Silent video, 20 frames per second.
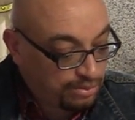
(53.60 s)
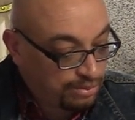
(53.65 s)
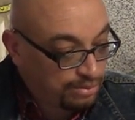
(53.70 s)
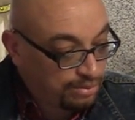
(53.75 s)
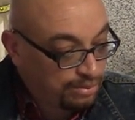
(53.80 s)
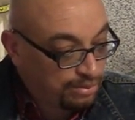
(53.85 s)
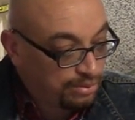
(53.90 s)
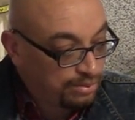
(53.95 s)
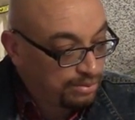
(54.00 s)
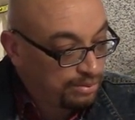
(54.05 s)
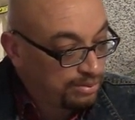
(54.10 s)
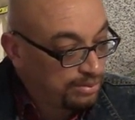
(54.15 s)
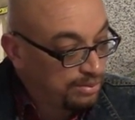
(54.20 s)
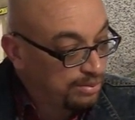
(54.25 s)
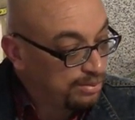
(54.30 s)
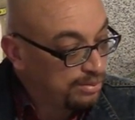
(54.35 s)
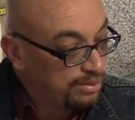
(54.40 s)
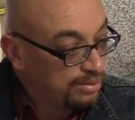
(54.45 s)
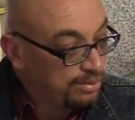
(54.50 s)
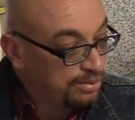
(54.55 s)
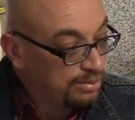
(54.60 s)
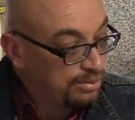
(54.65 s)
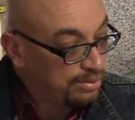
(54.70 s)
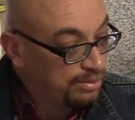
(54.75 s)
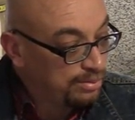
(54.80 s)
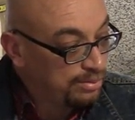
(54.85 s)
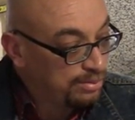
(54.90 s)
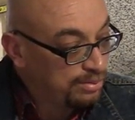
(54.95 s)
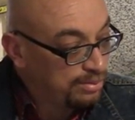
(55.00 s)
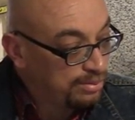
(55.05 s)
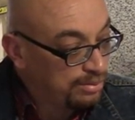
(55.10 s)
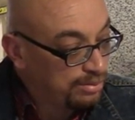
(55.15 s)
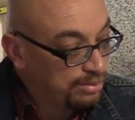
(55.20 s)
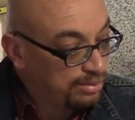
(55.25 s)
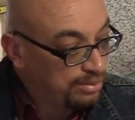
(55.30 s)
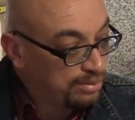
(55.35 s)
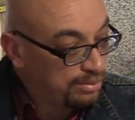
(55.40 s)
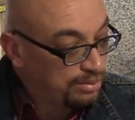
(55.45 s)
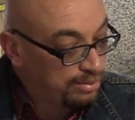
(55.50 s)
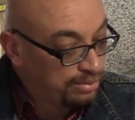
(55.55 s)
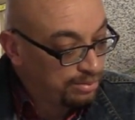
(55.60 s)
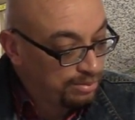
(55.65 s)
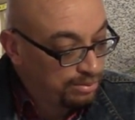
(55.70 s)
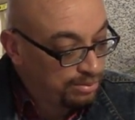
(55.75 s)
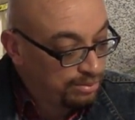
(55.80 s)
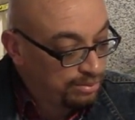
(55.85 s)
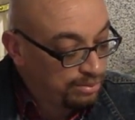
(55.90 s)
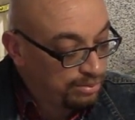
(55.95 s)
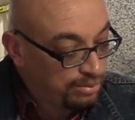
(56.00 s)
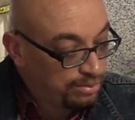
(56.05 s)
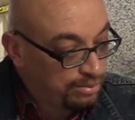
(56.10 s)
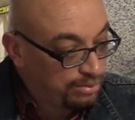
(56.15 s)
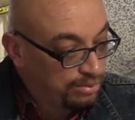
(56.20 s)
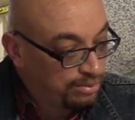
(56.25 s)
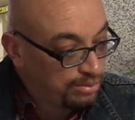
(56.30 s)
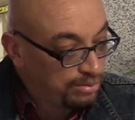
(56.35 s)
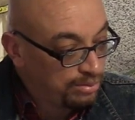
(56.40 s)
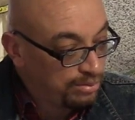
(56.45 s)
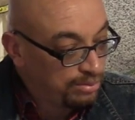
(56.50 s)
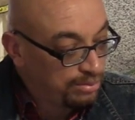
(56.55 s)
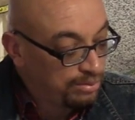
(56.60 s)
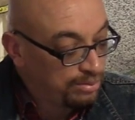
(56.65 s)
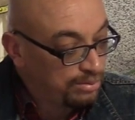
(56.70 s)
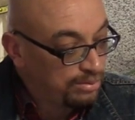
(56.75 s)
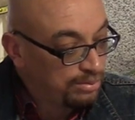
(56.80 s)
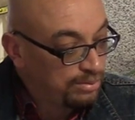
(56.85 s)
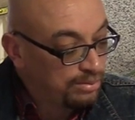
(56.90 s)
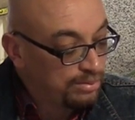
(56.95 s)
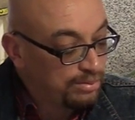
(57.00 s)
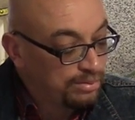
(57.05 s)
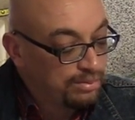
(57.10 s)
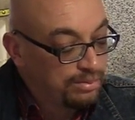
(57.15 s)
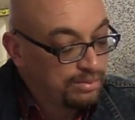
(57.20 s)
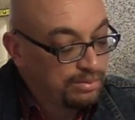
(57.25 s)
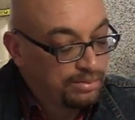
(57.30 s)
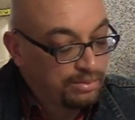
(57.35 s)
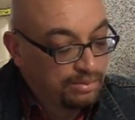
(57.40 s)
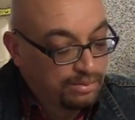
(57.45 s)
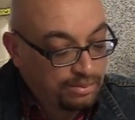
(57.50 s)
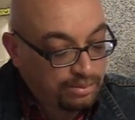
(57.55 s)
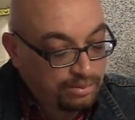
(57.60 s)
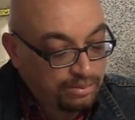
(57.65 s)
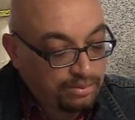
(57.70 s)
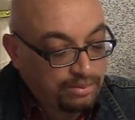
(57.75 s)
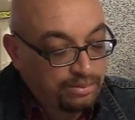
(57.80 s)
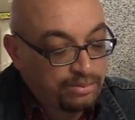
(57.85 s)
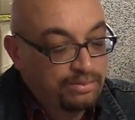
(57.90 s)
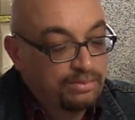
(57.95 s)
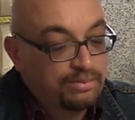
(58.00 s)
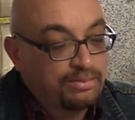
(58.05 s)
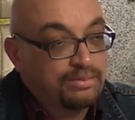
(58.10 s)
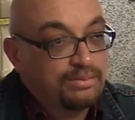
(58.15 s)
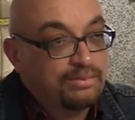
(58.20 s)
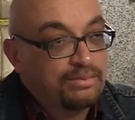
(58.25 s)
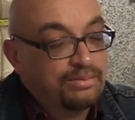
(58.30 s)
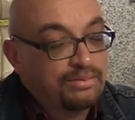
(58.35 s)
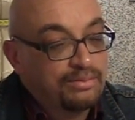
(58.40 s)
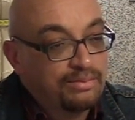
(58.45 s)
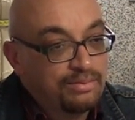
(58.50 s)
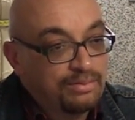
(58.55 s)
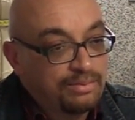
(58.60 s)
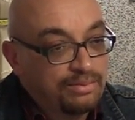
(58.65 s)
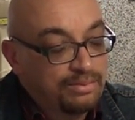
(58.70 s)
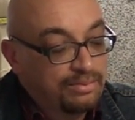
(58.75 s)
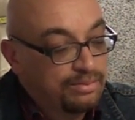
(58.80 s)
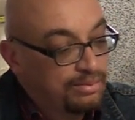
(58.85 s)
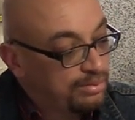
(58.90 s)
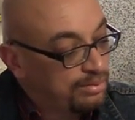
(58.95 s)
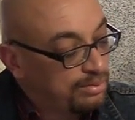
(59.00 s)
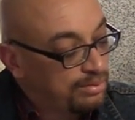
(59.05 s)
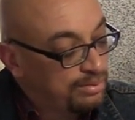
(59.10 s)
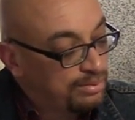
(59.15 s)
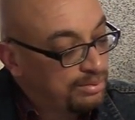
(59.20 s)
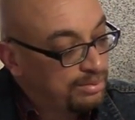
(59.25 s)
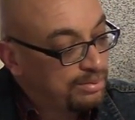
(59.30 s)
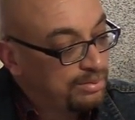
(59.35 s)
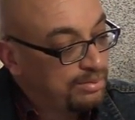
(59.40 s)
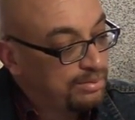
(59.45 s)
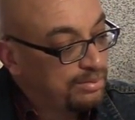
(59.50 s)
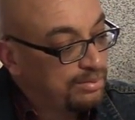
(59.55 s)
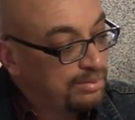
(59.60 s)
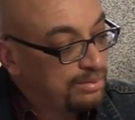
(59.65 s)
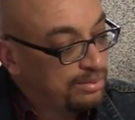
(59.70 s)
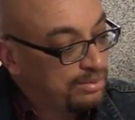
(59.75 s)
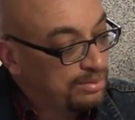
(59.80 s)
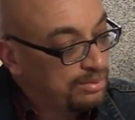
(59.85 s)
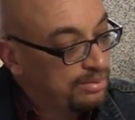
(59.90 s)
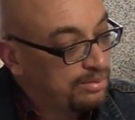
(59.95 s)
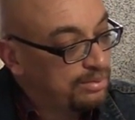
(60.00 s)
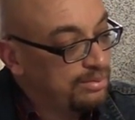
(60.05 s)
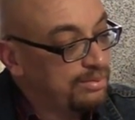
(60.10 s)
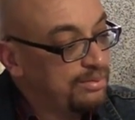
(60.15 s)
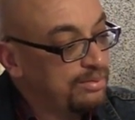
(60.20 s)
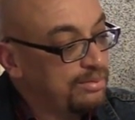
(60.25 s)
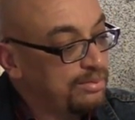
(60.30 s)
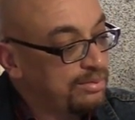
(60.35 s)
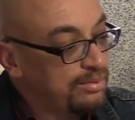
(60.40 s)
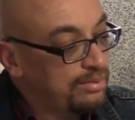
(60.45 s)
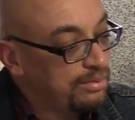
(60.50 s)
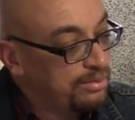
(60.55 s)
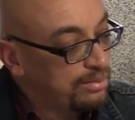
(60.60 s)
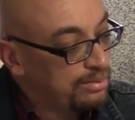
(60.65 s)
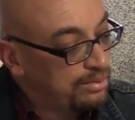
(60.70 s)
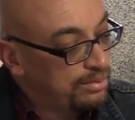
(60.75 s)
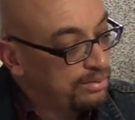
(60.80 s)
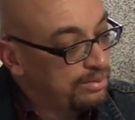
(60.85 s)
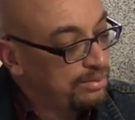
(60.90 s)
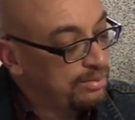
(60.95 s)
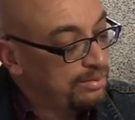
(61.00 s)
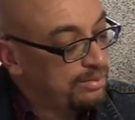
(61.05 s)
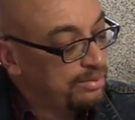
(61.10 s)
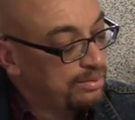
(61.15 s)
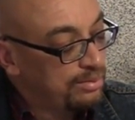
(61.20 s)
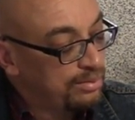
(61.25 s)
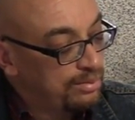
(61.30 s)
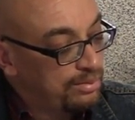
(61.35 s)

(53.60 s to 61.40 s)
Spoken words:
(silent)